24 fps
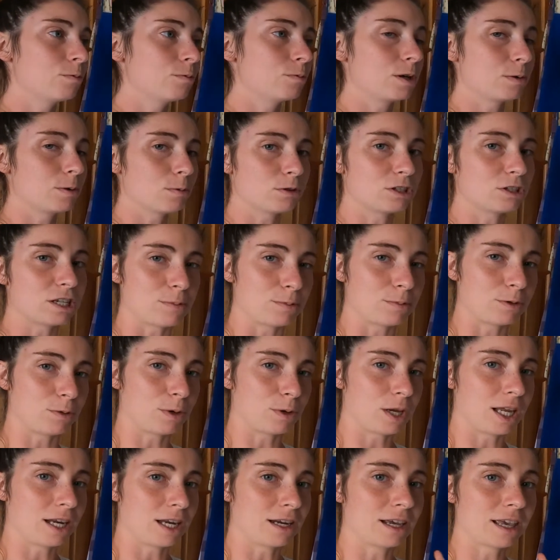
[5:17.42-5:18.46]
we rotate
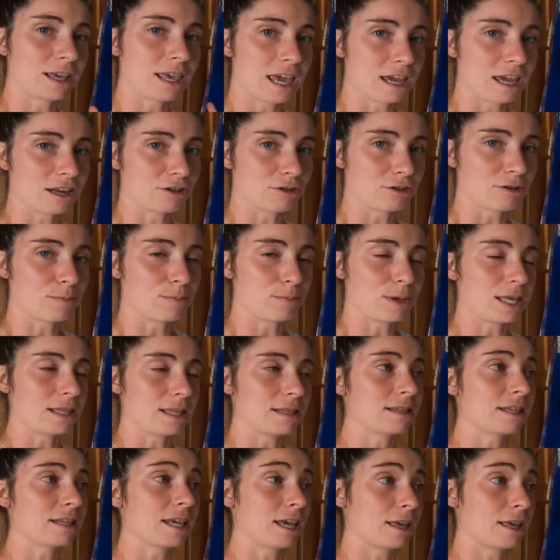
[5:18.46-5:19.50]
between canned green
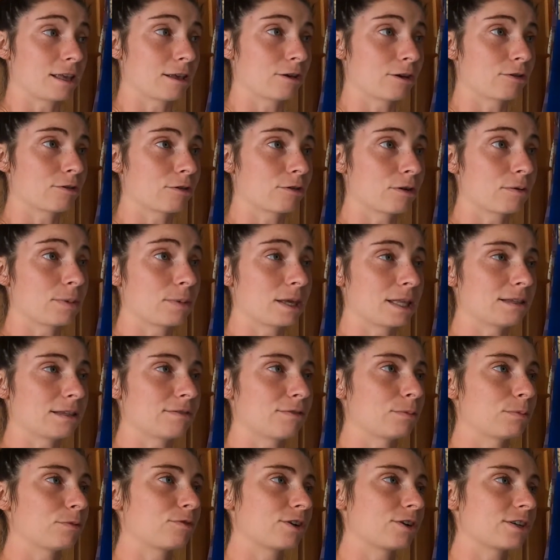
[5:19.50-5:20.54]
beans and green beans
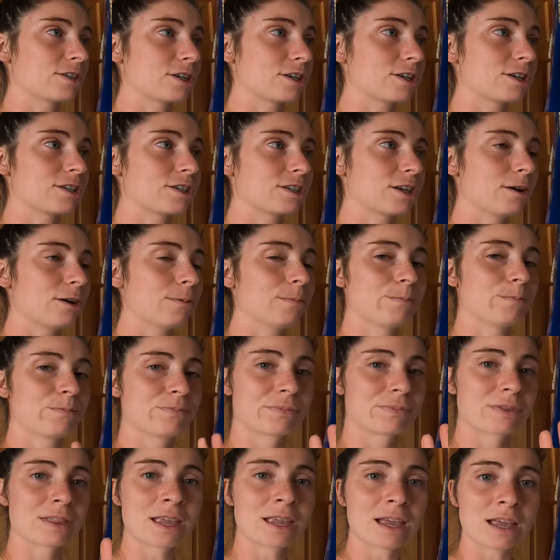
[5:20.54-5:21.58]
from the freezer, so
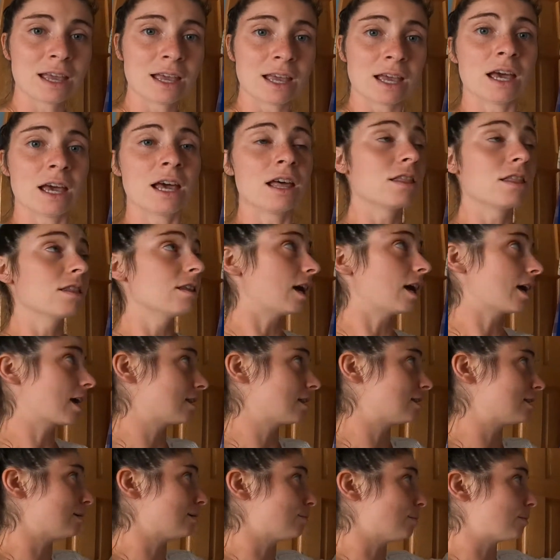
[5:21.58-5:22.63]
that
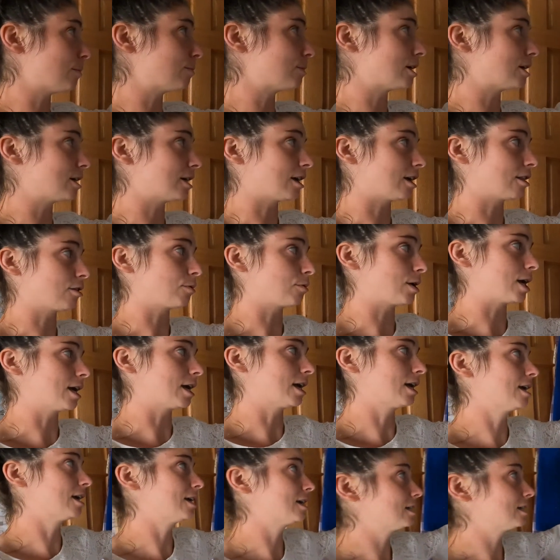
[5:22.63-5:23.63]
gets them up there and out of the way.